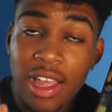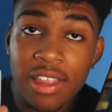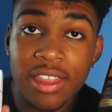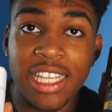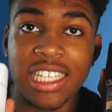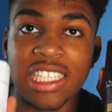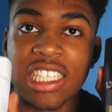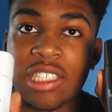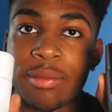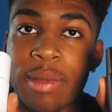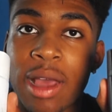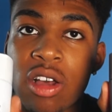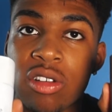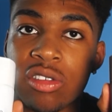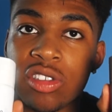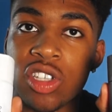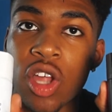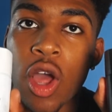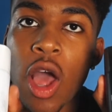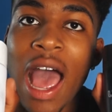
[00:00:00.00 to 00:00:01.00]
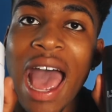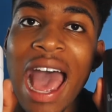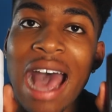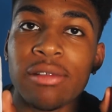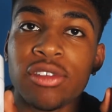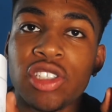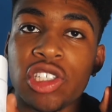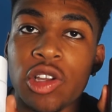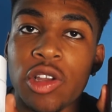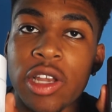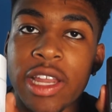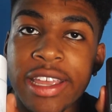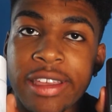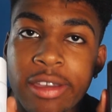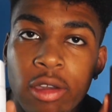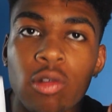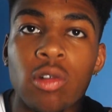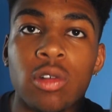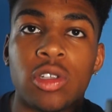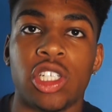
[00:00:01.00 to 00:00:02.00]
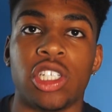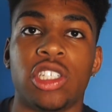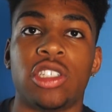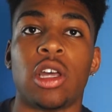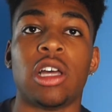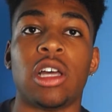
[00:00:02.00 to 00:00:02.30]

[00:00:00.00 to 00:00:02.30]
This smells absolutely gorgeous.